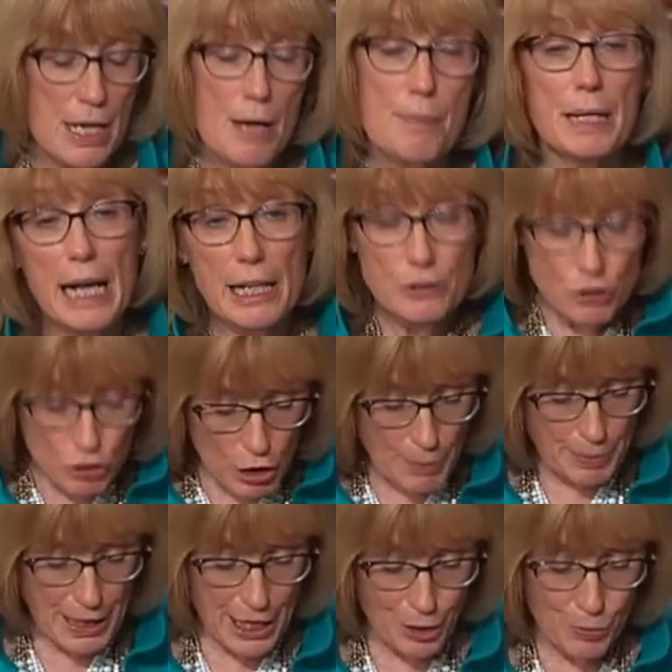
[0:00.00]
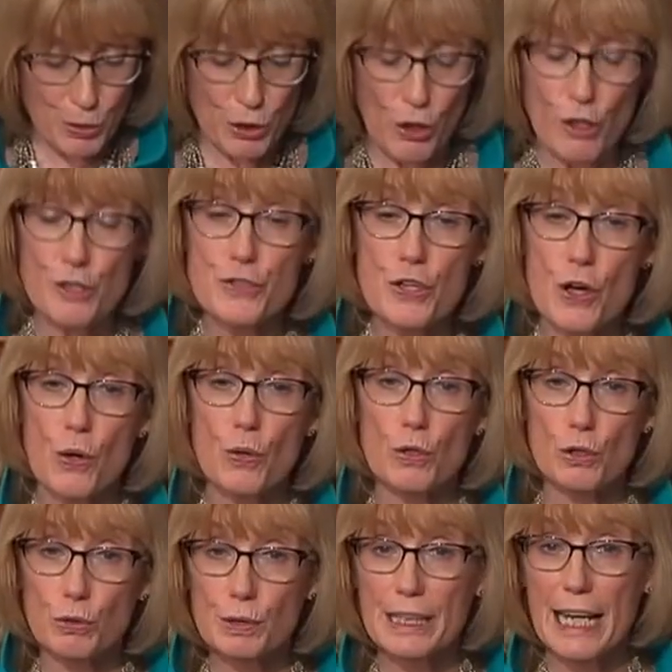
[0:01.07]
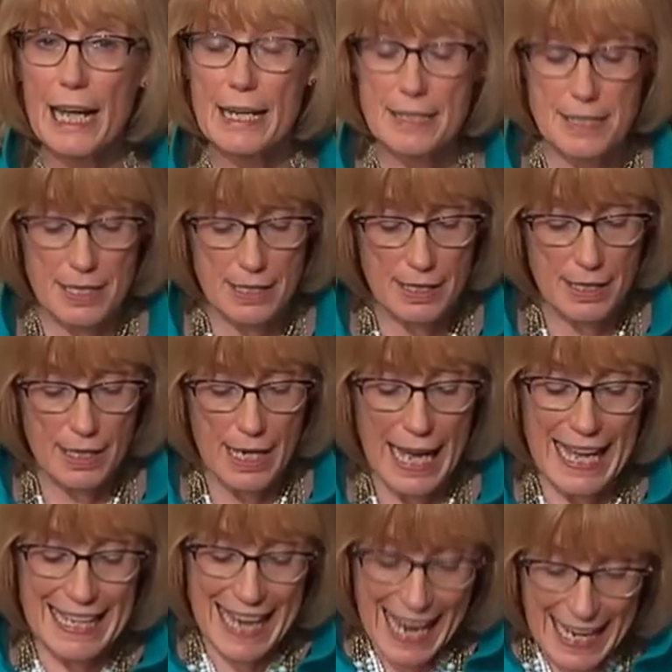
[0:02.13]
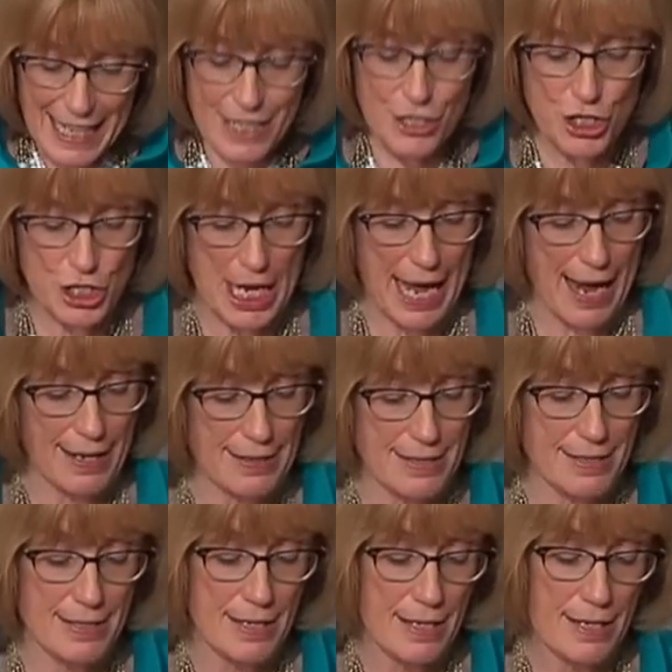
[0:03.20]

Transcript: because Trumpcare would also create an age tax,